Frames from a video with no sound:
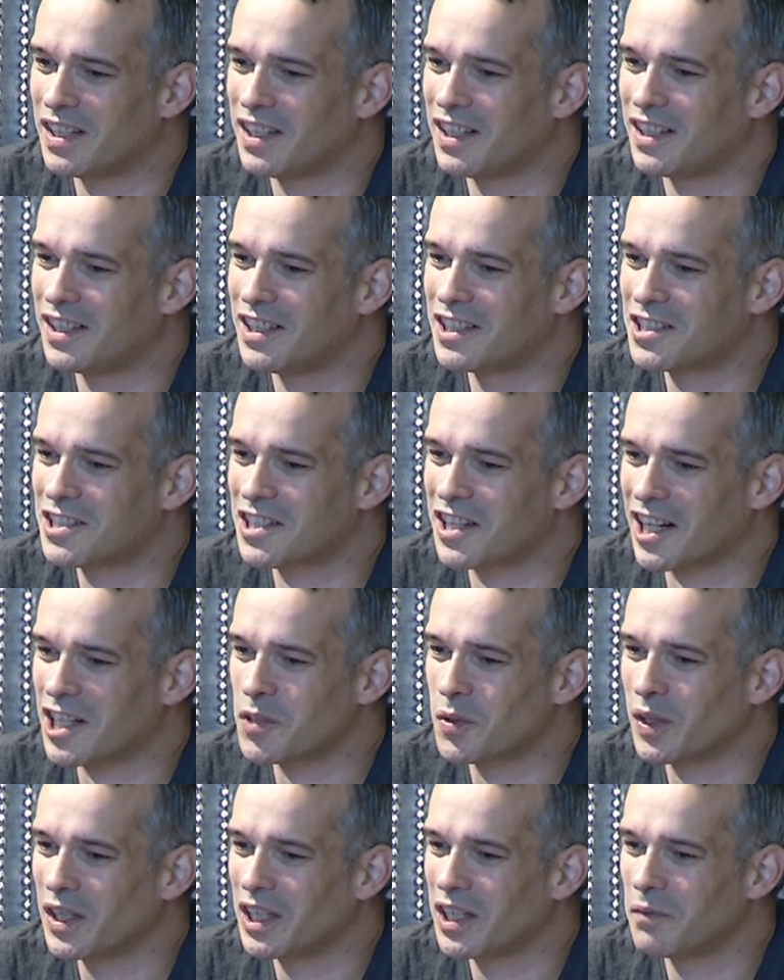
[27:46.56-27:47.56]
It's
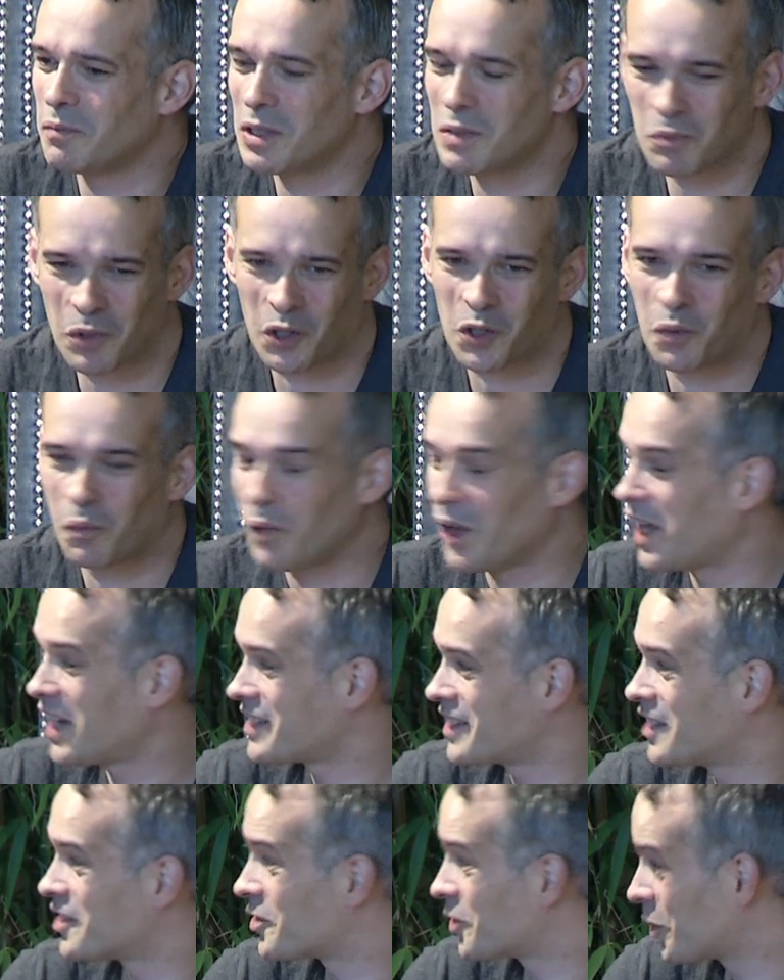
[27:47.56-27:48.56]
actually a bit more complex
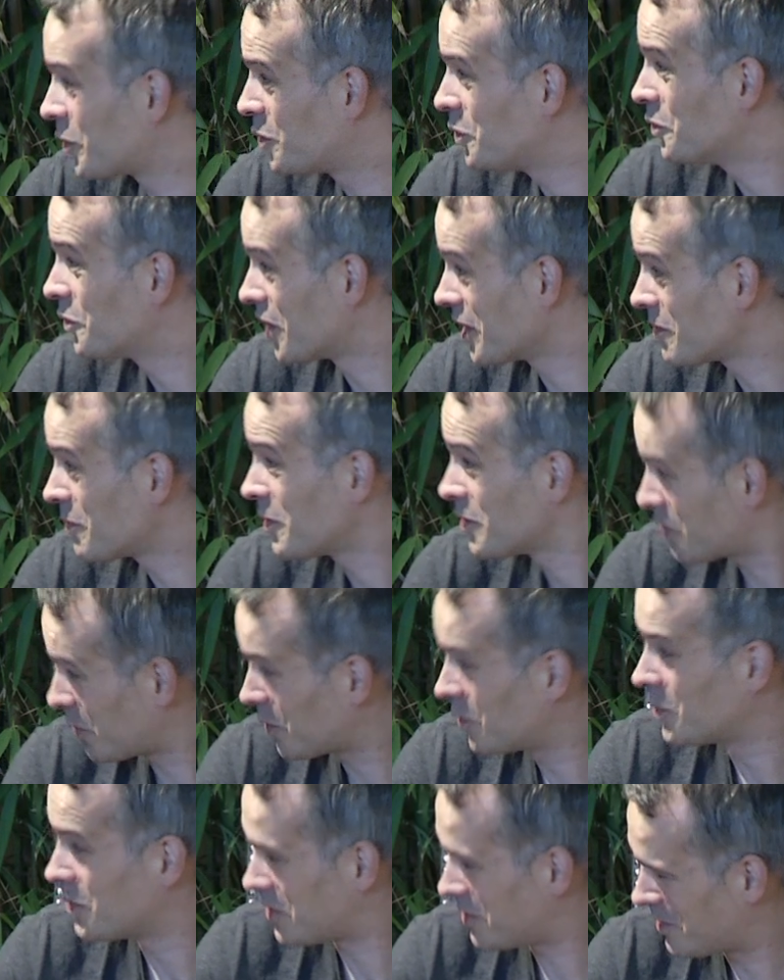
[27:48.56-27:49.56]
than SOC 2, for example. SOC
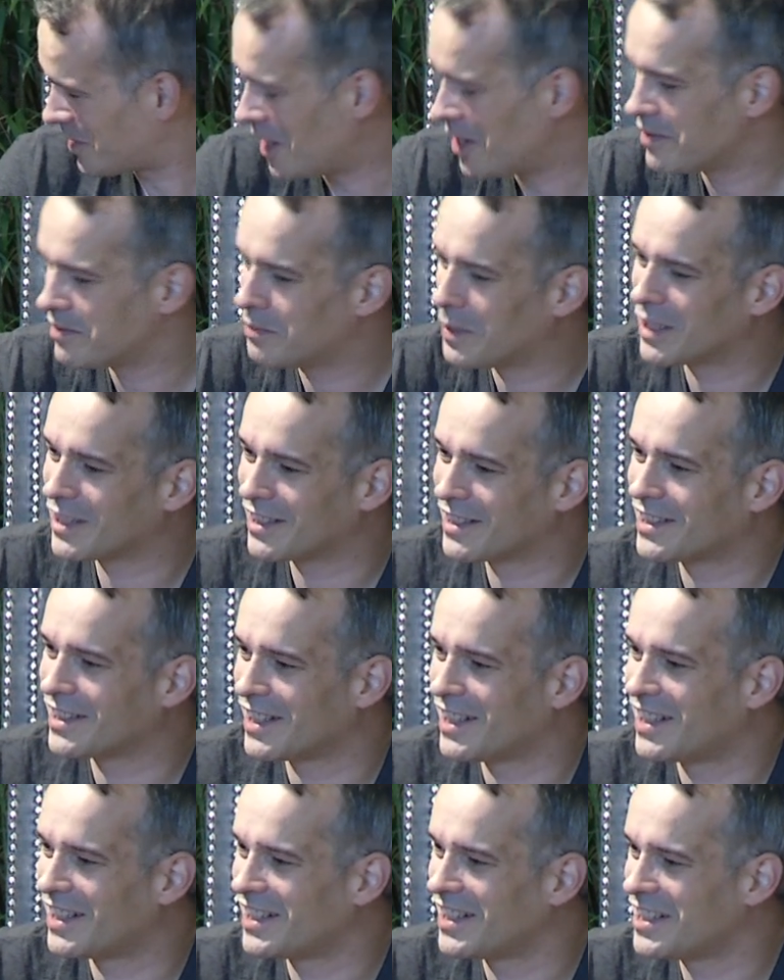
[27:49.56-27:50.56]
2 is stuff, but
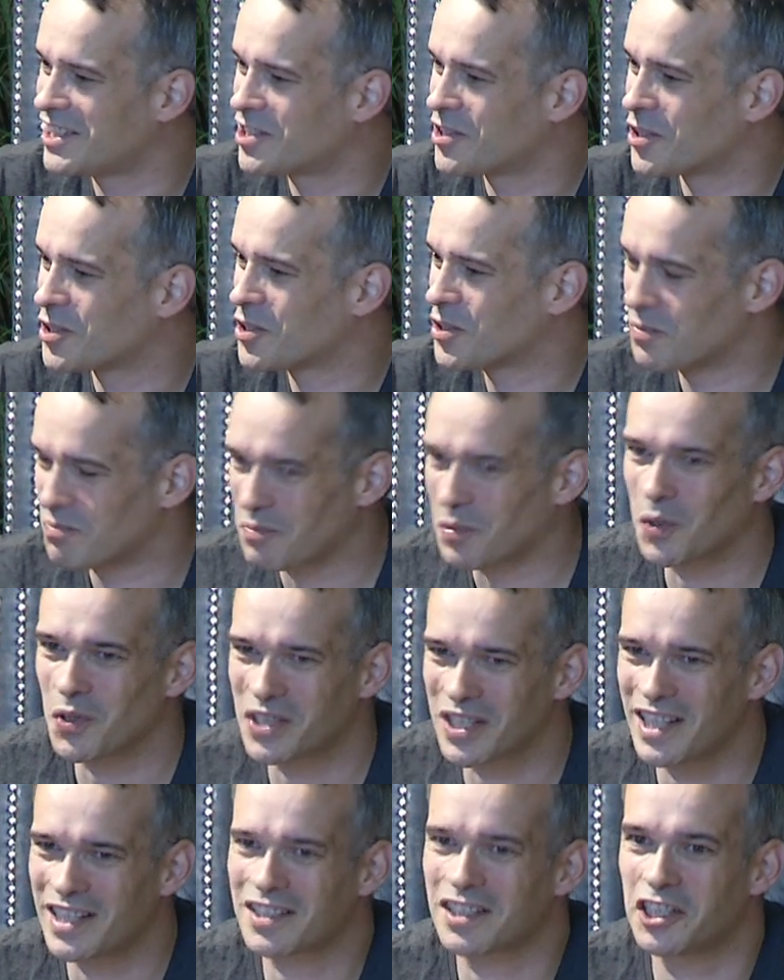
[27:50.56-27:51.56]
it's just
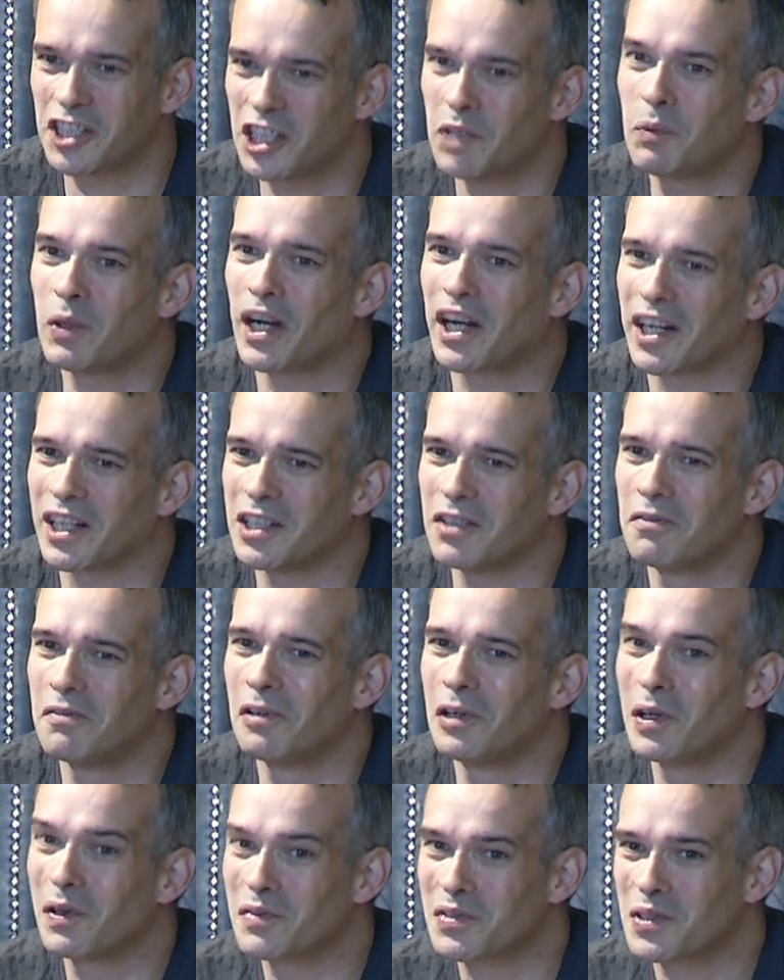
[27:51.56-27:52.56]
process. GDPR
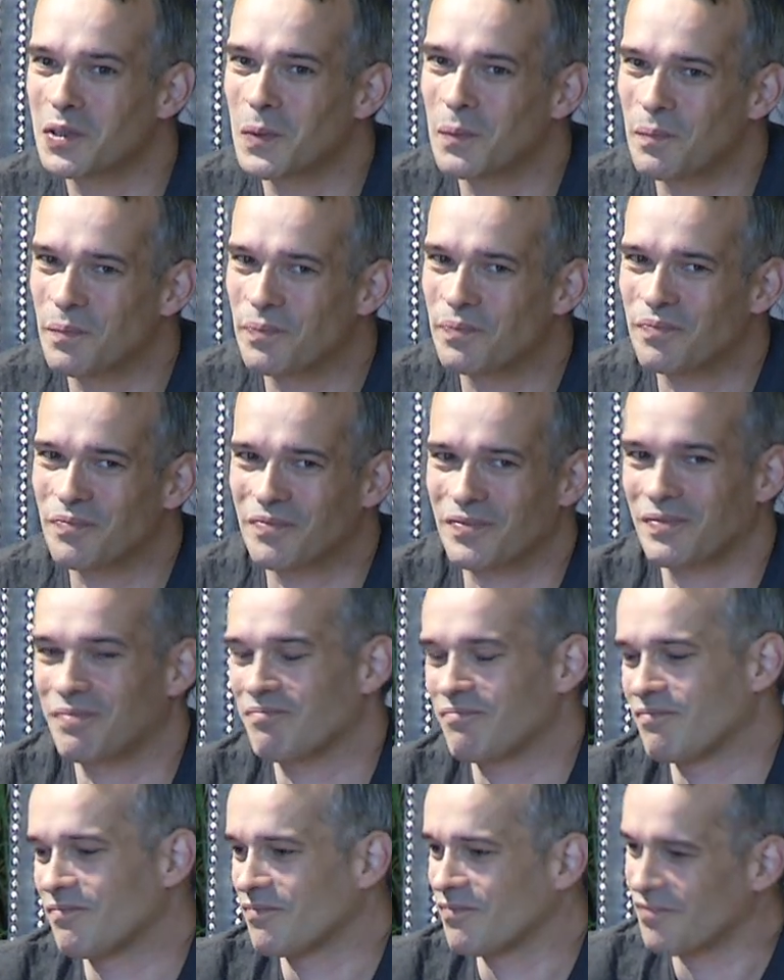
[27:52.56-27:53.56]
involves
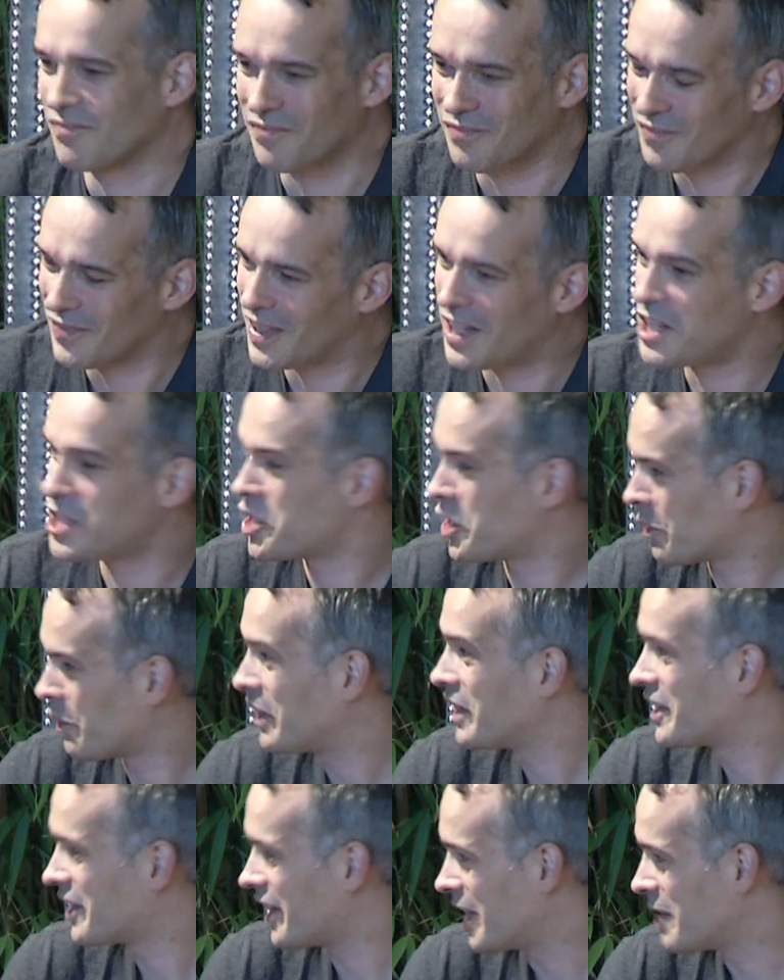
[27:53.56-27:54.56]

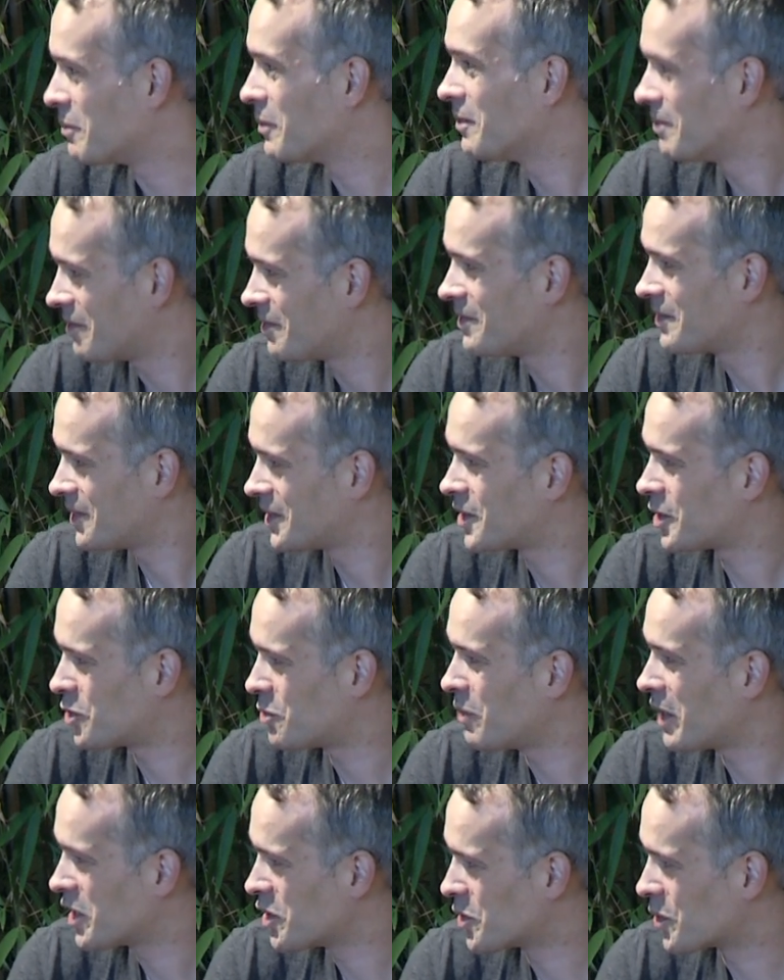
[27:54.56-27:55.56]
engineering time, just to
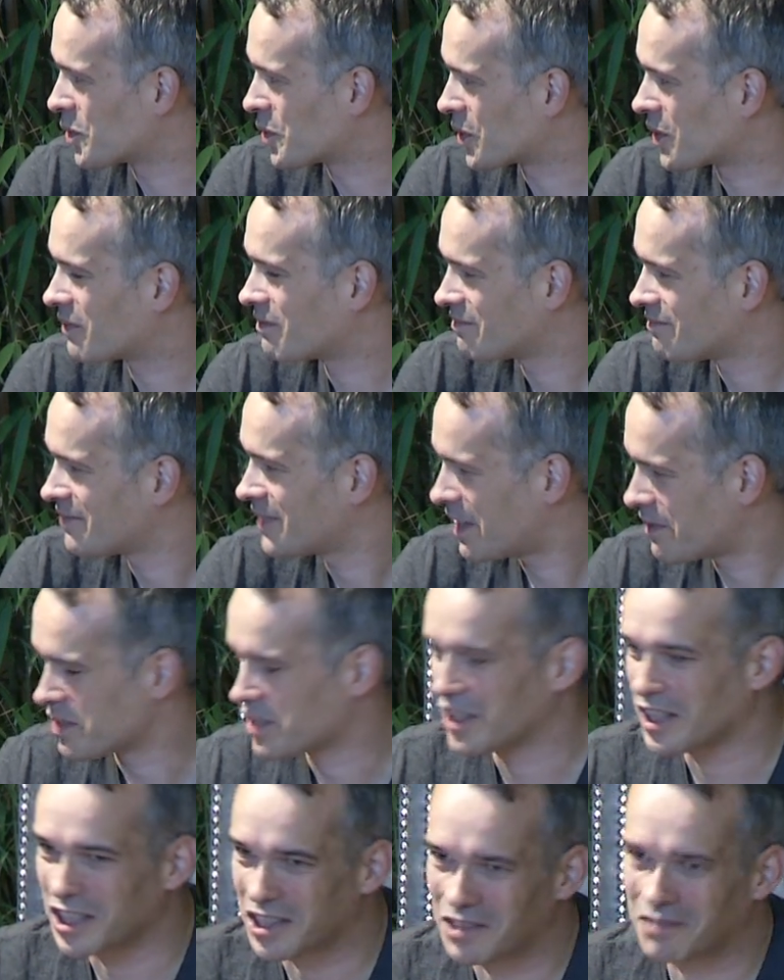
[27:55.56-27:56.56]
make sure
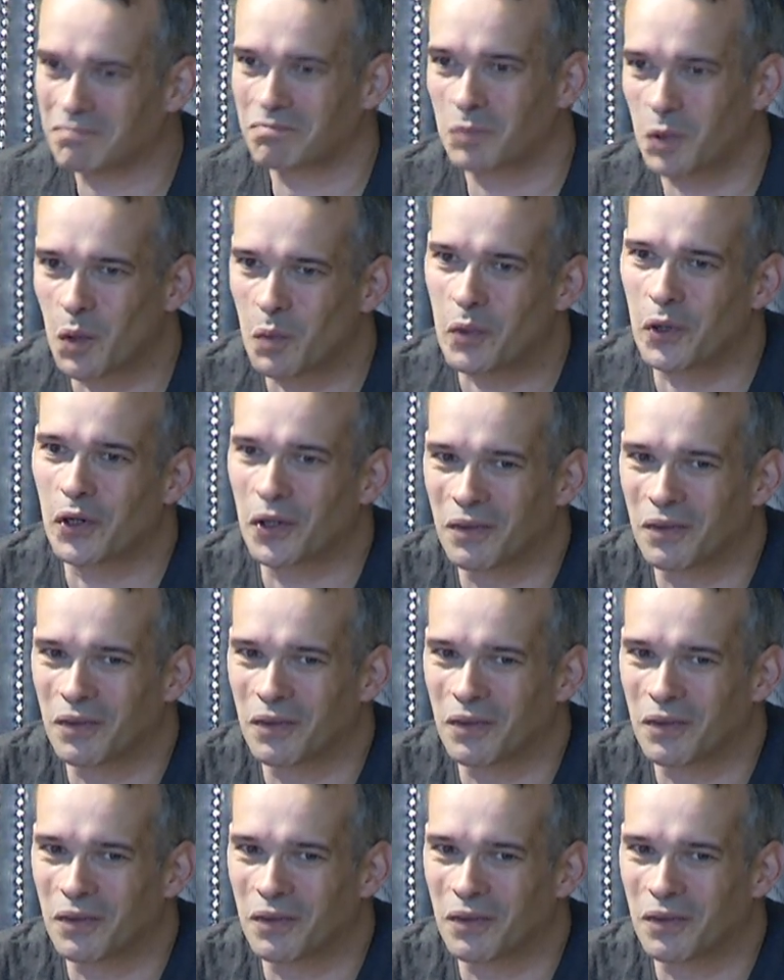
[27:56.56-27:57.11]
everything is proper.